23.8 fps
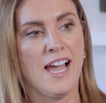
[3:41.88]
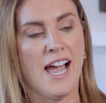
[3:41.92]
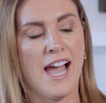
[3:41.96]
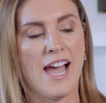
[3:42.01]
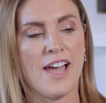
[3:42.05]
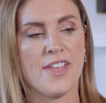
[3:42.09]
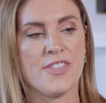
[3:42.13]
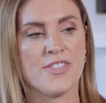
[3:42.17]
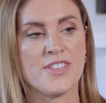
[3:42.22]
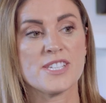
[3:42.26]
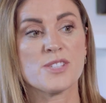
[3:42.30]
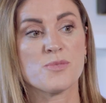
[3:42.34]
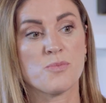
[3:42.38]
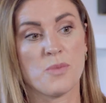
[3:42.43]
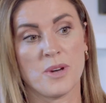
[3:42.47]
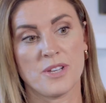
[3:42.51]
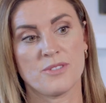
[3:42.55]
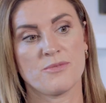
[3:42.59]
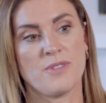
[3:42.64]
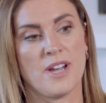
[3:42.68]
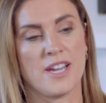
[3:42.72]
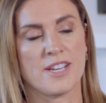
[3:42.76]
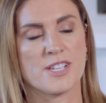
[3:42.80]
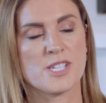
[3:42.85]
And this
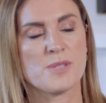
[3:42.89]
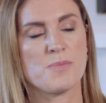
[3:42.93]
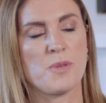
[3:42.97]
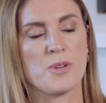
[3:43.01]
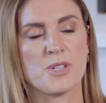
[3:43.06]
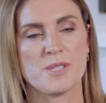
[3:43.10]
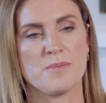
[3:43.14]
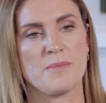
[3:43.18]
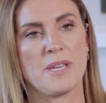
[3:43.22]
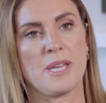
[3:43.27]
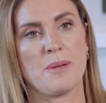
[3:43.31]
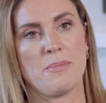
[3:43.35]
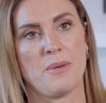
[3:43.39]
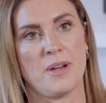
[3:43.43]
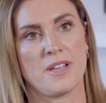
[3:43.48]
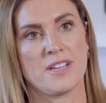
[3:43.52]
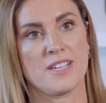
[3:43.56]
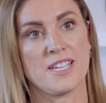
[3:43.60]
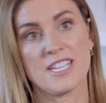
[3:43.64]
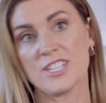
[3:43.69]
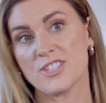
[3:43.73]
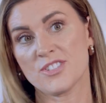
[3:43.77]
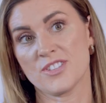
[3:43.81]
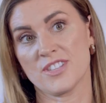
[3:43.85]
one rider spoke to me about
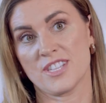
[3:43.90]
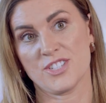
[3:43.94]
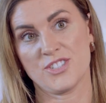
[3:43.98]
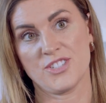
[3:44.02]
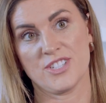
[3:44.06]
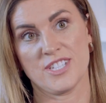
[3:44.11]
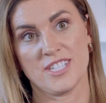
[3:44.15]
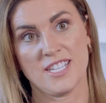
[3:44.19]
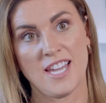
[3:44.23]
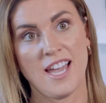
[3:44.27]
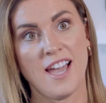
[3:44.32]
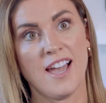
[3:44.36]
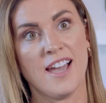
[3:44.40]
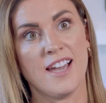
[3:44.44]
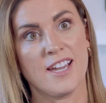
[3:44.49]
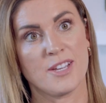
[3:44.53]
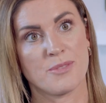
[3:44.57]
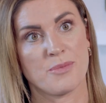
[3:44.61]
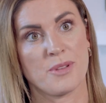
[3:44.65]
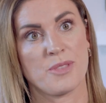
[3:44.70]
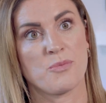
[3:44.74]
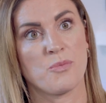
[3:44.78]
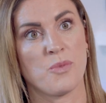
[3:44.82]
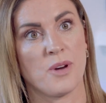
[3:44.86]
an issue that she'd
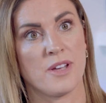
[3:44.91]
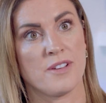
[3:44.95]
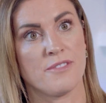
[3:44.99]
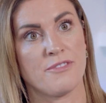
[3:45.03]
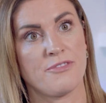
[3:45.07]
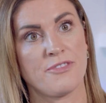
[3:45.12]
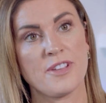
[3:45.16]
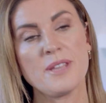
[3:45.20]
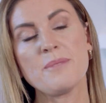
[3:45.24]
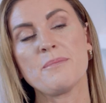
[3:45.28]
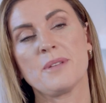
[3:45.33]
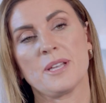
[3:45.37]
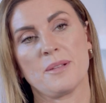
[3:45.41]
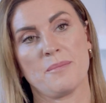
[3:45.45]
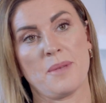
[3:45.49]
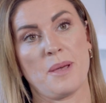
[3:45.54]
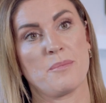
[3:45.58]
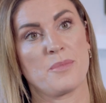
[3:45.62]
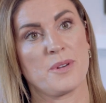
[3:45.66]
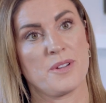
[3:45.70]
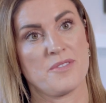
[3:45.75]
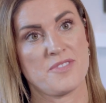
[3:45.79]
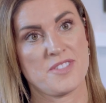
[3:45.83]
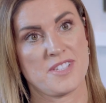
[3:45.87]
had with one female
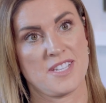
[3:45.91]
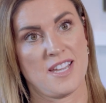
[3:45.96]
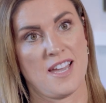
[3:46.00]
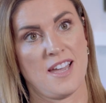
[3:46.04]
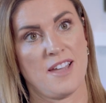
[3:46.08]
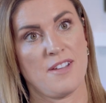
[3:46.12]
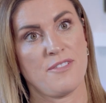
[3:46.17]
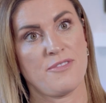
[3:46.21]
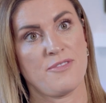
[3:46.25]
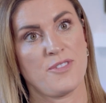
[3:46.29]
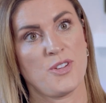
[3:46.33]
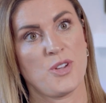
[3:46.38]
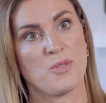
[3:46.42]
member of staff